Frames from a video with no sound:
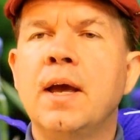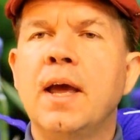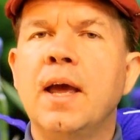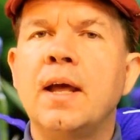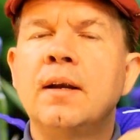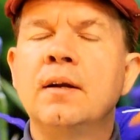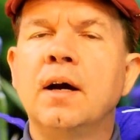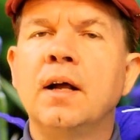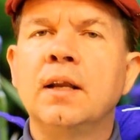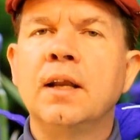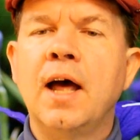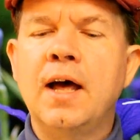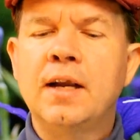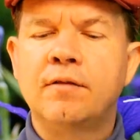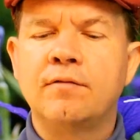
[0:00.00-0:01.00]
And a
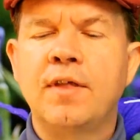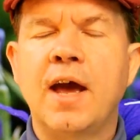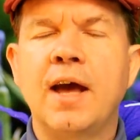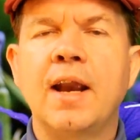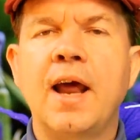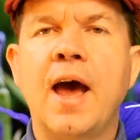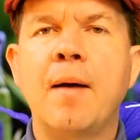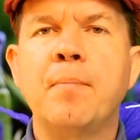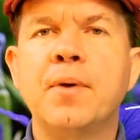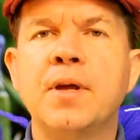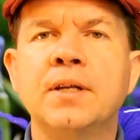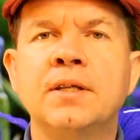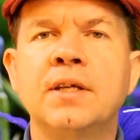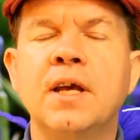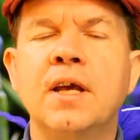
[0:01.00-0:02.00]
lot of that
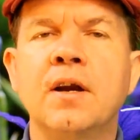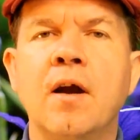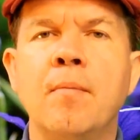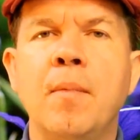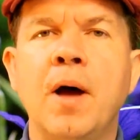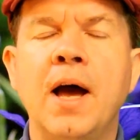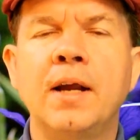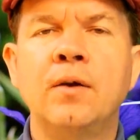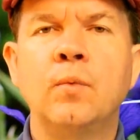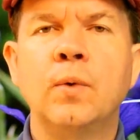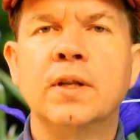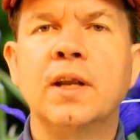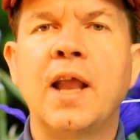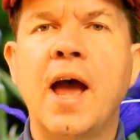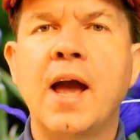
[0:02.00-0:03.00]
happens in our mind
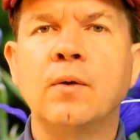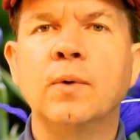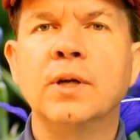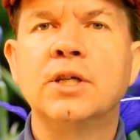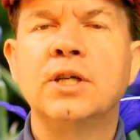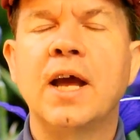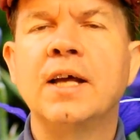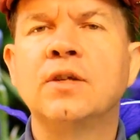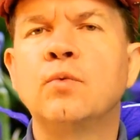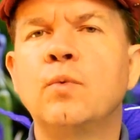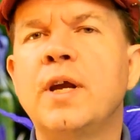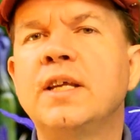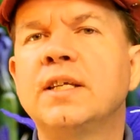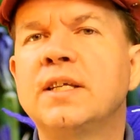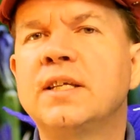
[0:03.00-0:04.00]
with language as
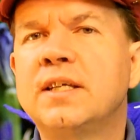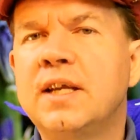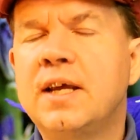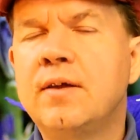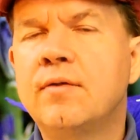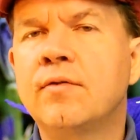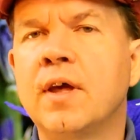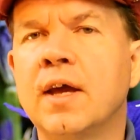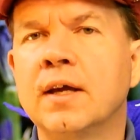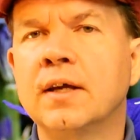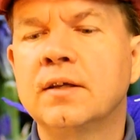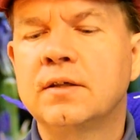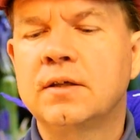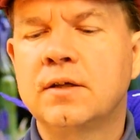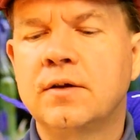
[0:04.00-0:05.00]
we see
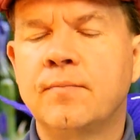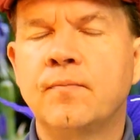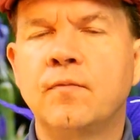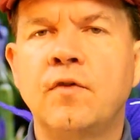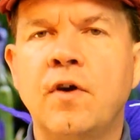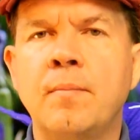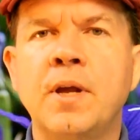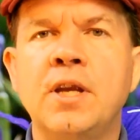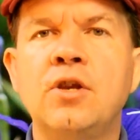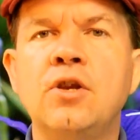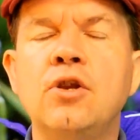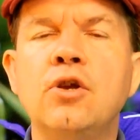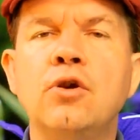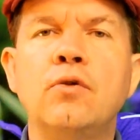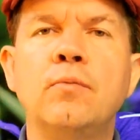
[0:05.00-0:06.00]
things from a
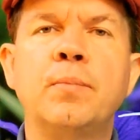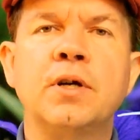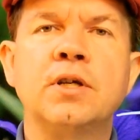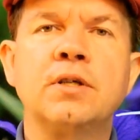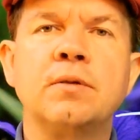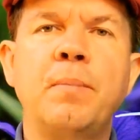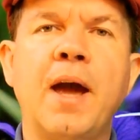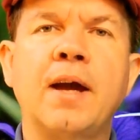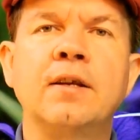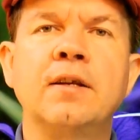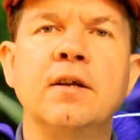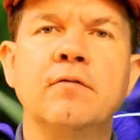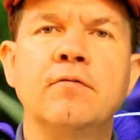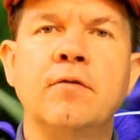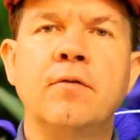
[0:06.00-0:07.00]
new
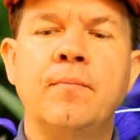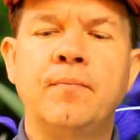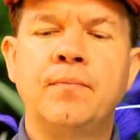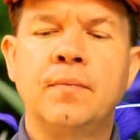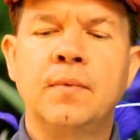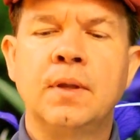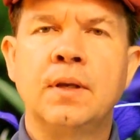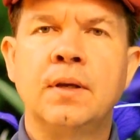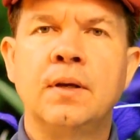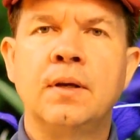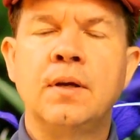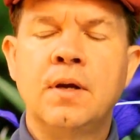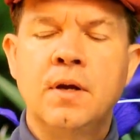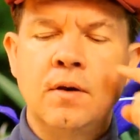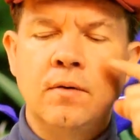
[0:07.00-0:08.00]
perspective,
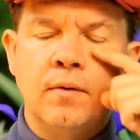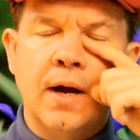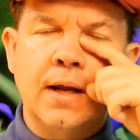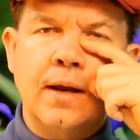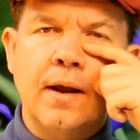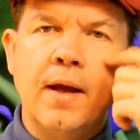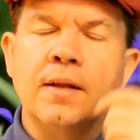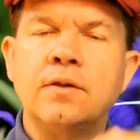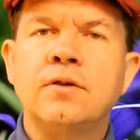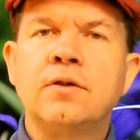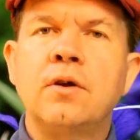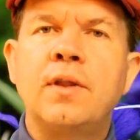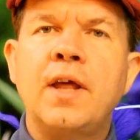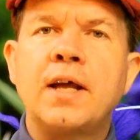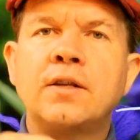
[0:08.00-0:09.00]
right? And
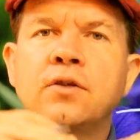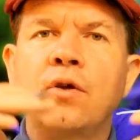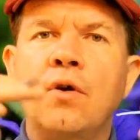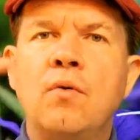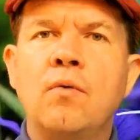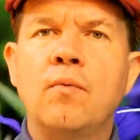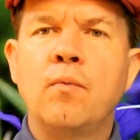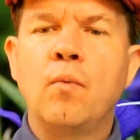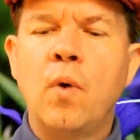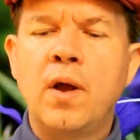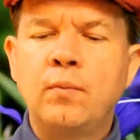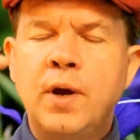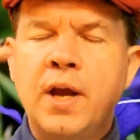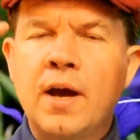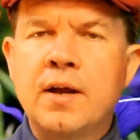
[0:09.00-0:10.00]
so that's
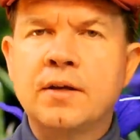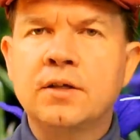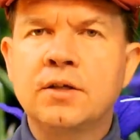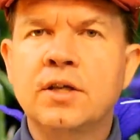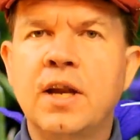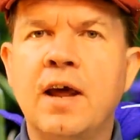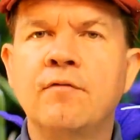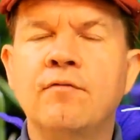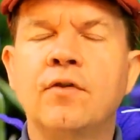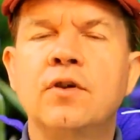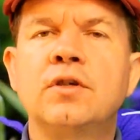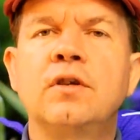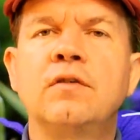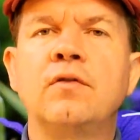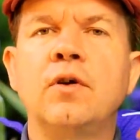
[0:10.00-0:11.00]
when we understand,
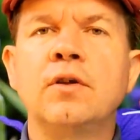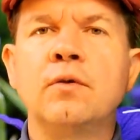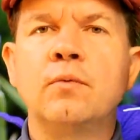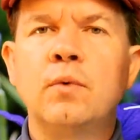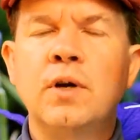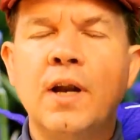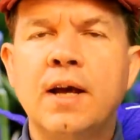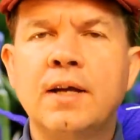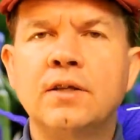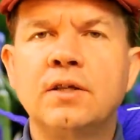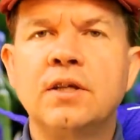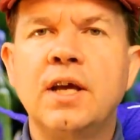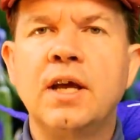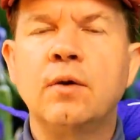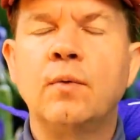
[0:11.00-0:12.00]
first of all, that we're not
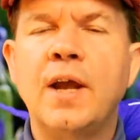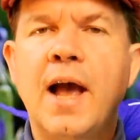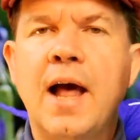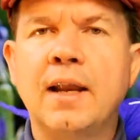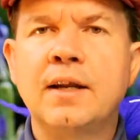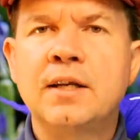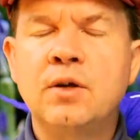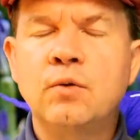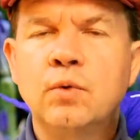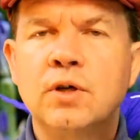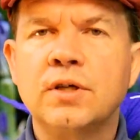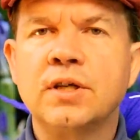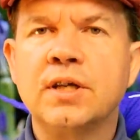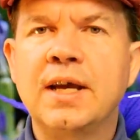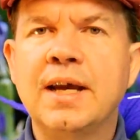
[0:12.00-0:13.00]
seeing reality, we're
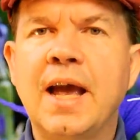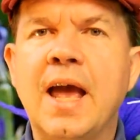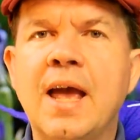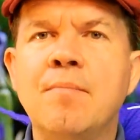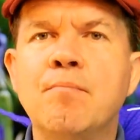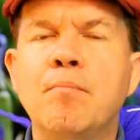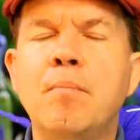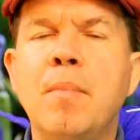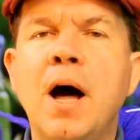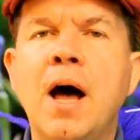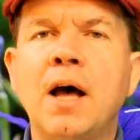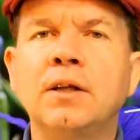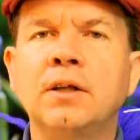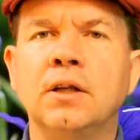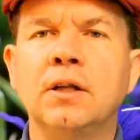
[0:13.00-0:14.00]
seeing a
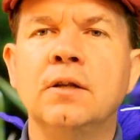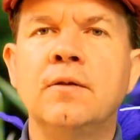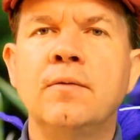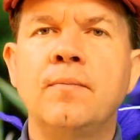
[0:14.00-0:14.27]
model